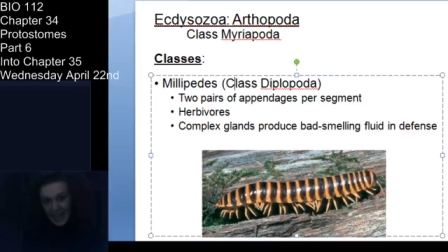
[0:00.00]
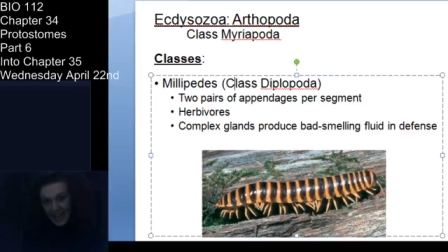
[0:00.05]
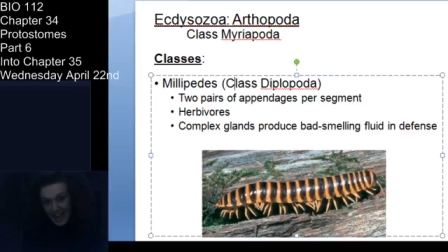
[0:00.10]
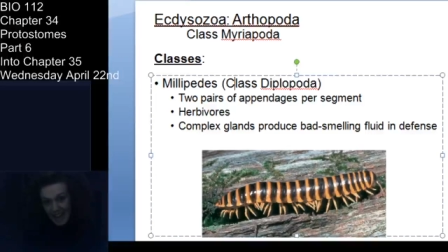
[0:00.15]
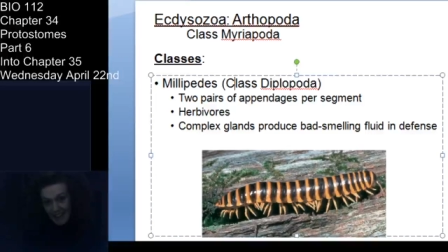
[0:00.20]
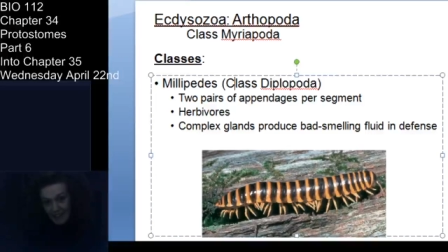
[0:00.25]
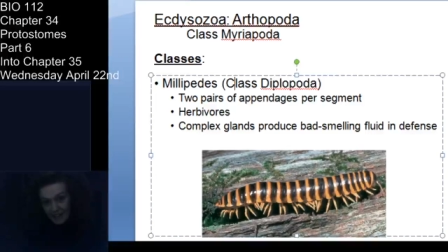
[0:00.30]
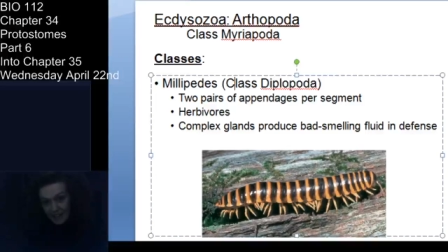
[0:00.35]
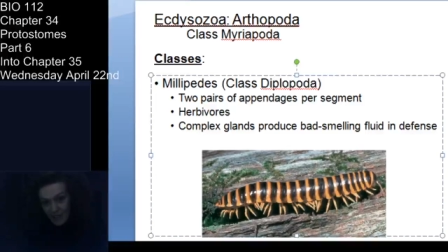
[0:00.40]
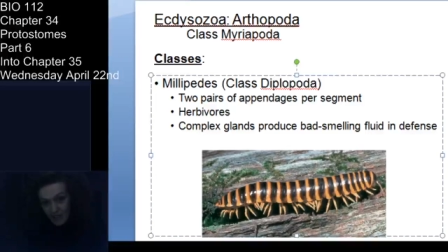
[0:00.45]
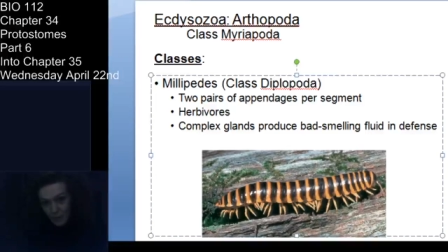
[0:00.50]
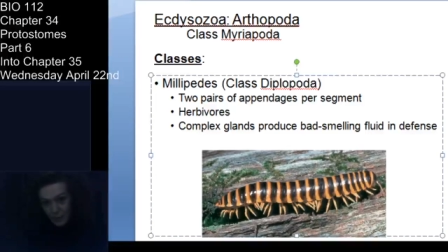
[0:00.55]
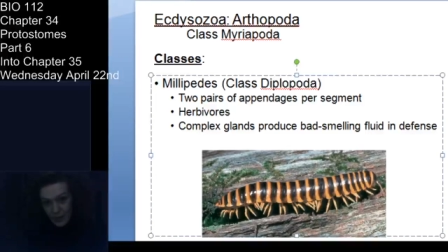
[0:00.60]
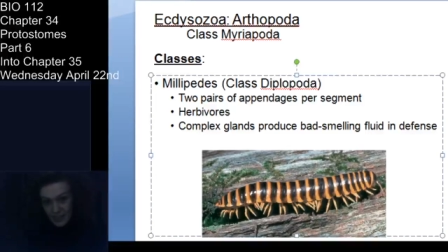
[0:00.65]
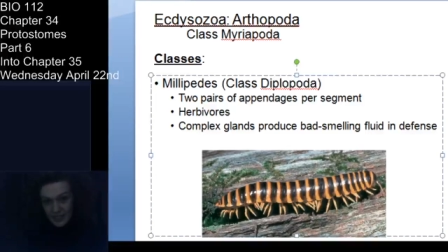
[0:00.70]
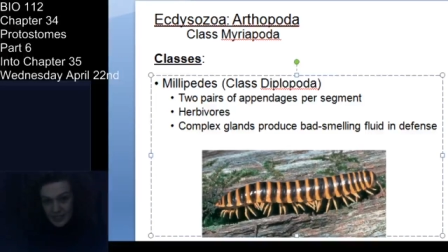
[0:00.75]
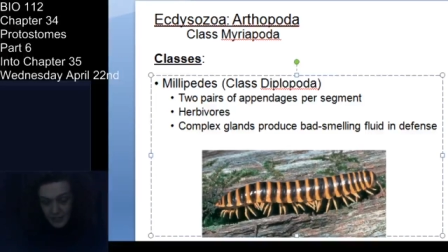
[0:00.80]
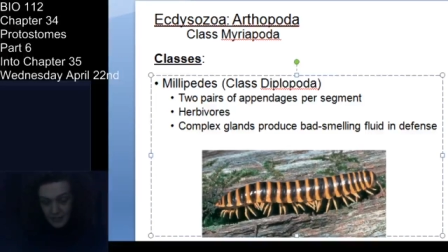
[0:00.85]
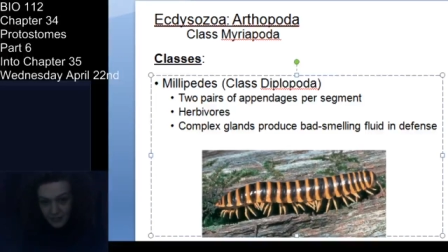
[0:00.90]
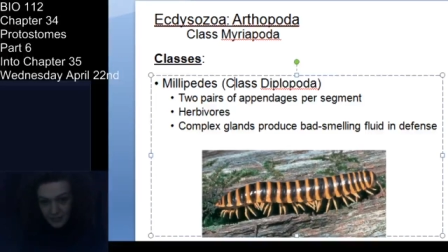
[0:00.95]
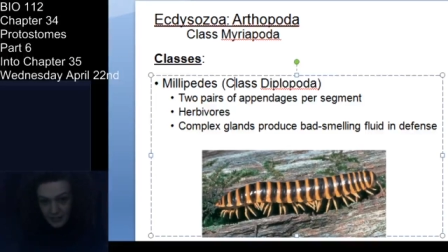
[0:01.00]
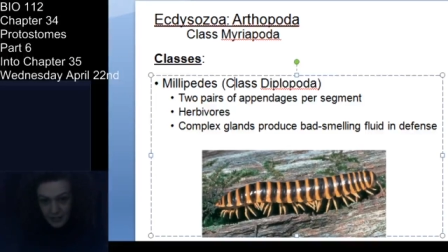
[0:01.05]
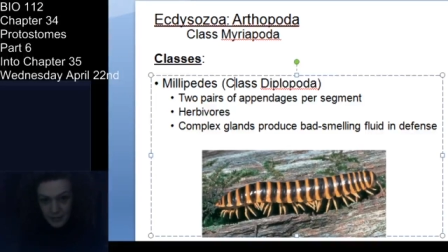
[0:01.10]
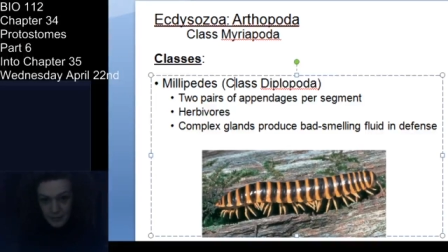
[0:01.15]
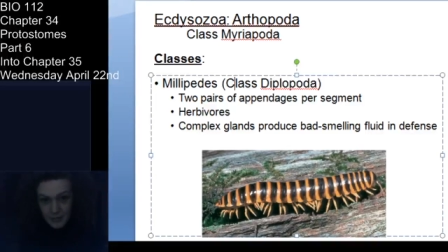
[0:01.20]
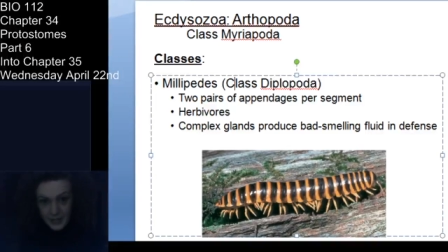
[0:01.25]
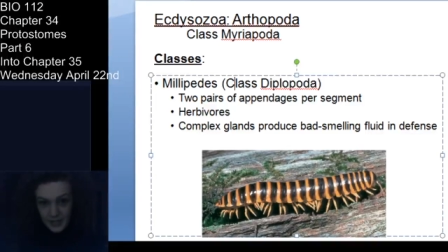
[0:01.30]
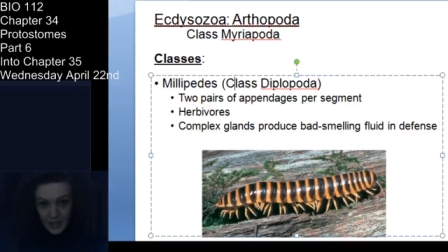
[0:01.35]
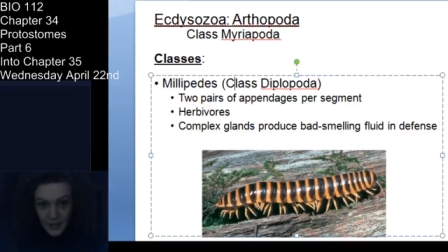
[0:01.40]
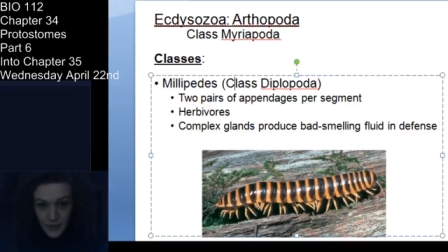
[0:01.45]
have any way to defend
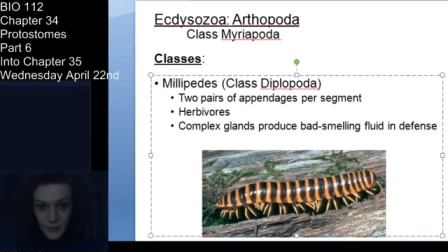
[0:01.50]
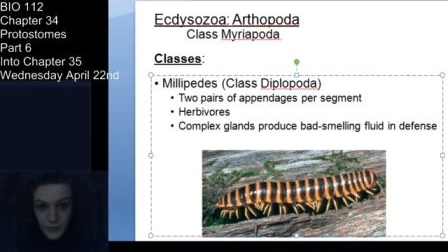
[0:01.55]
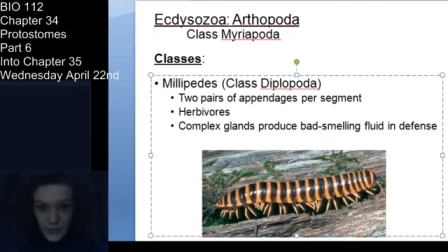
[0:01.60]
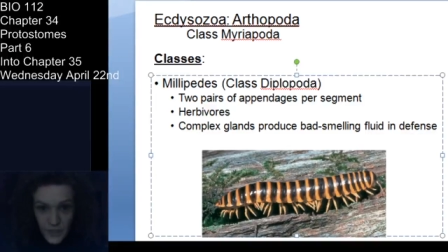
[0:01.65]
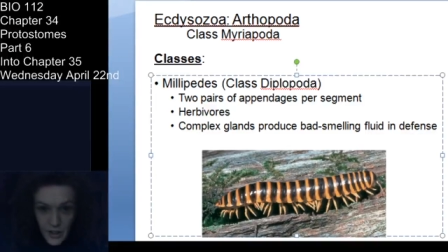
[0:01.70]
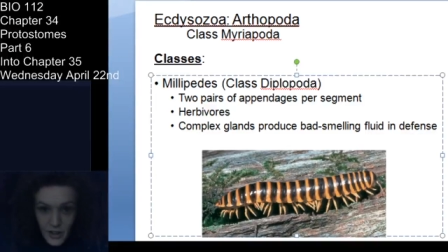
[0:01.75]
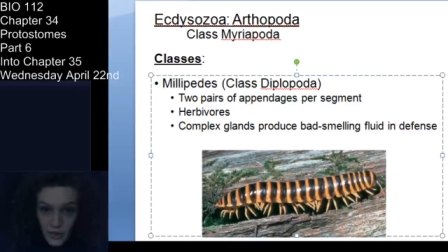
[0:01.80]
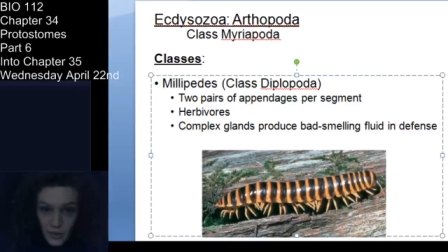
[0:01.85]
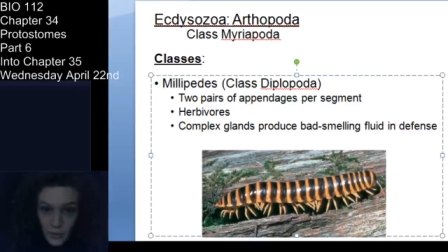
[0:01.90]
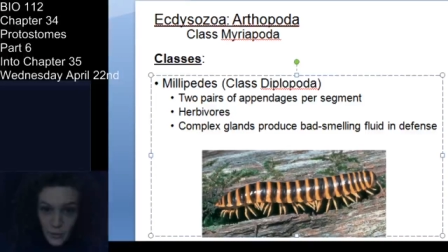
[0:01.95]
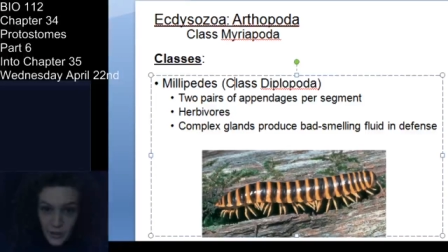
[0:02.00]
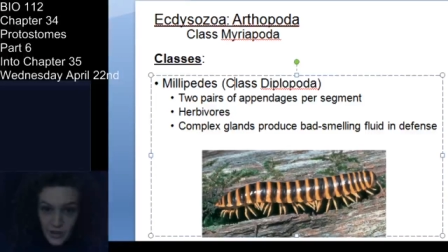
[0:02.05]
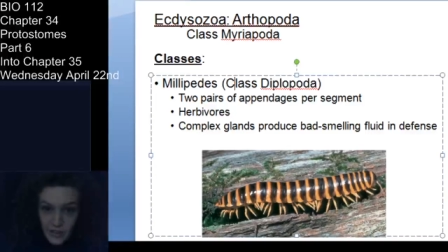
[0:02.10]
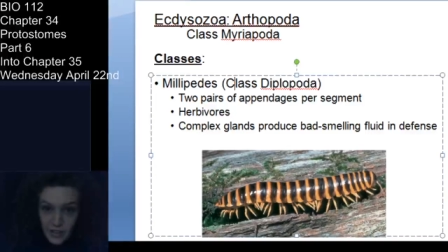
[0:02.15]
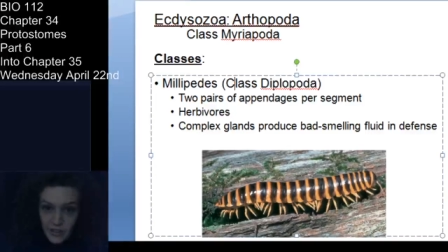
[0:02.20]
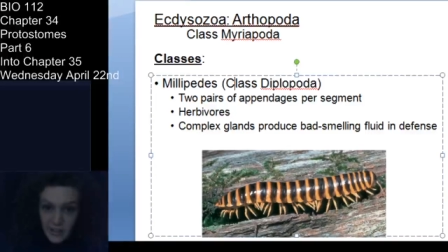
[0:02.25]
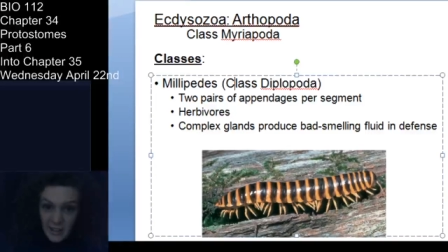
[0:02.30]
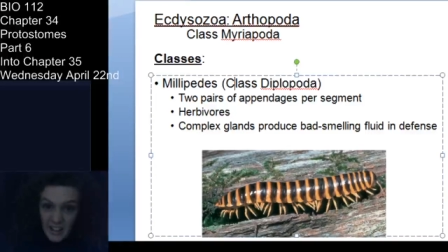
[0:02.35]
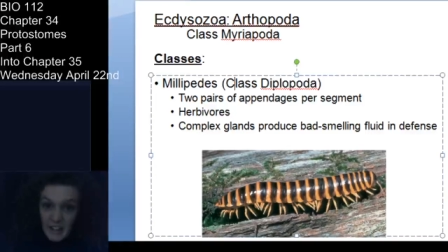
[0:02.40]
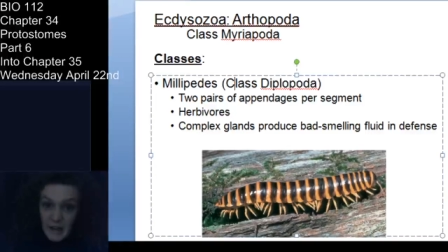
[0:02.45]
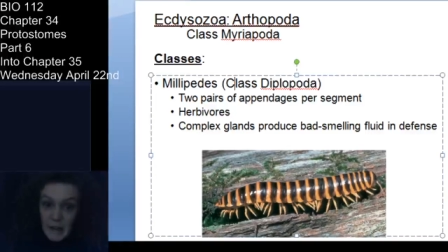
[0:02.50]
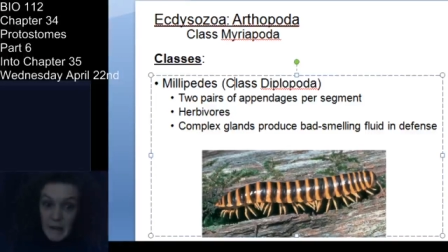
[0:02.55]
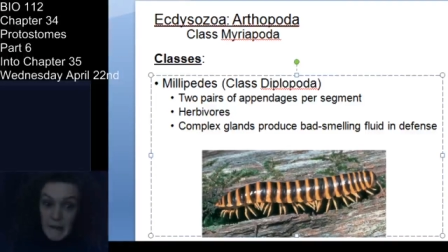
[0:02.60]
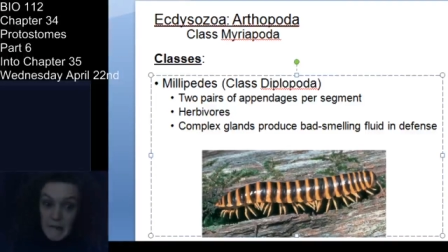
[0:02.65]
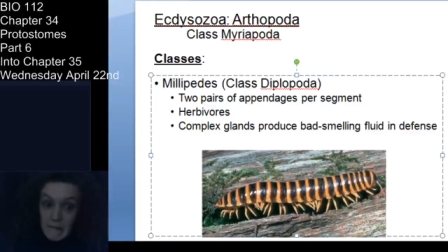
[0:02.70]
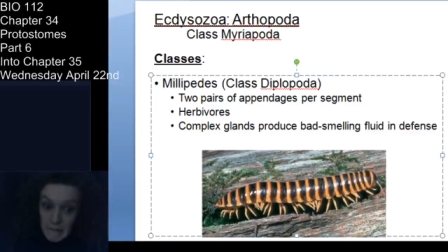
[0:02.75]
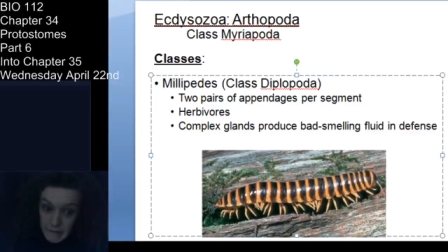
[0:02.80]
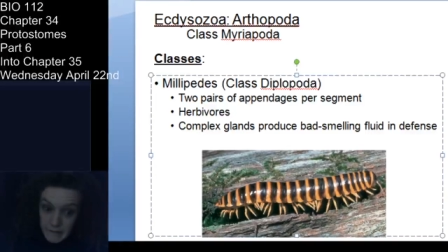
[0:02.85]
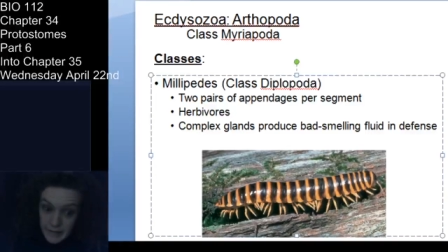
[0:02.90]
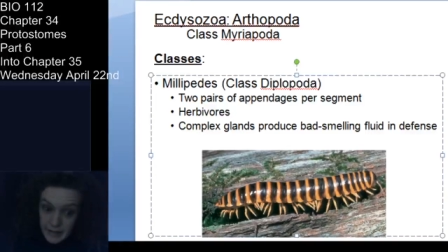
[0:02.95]
themselves with like
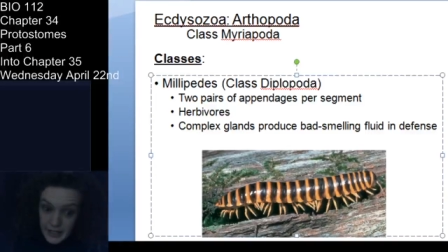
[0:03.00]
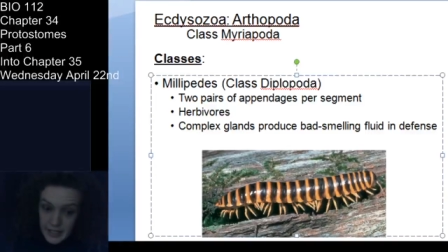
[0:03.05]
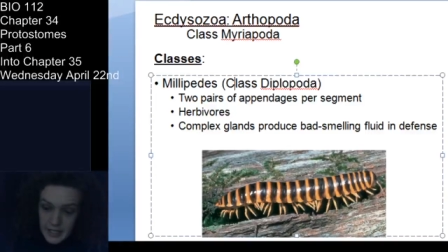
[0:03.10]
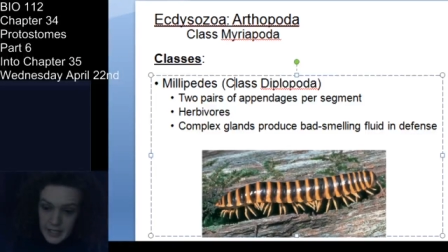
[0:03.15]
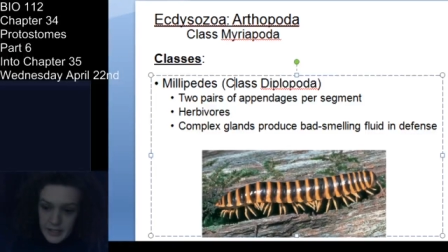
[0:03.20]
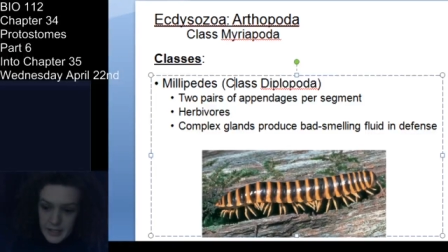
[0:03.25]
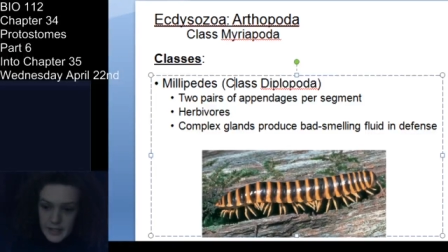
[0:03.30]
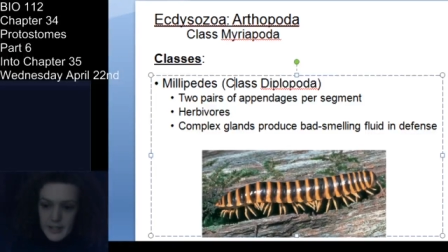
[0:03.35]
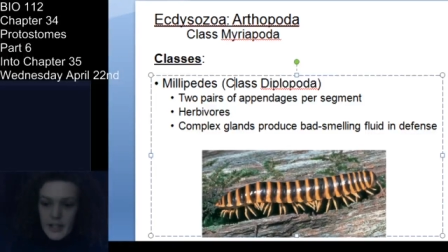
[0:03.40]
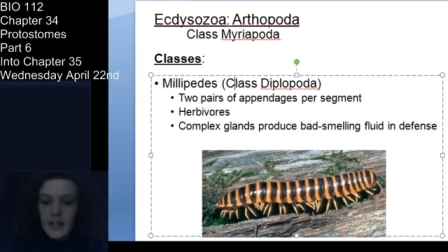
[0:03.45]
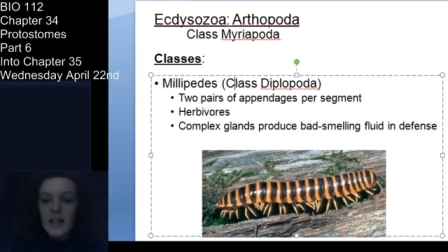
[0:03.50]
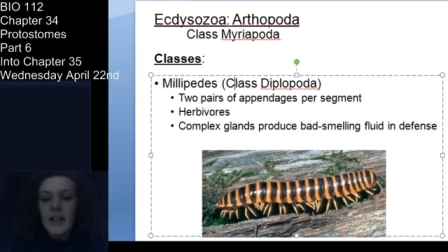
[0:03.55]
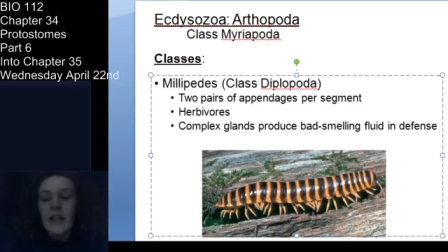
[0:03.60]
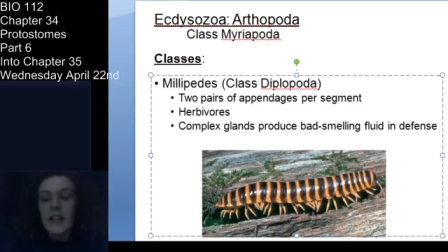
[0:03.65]
fangs,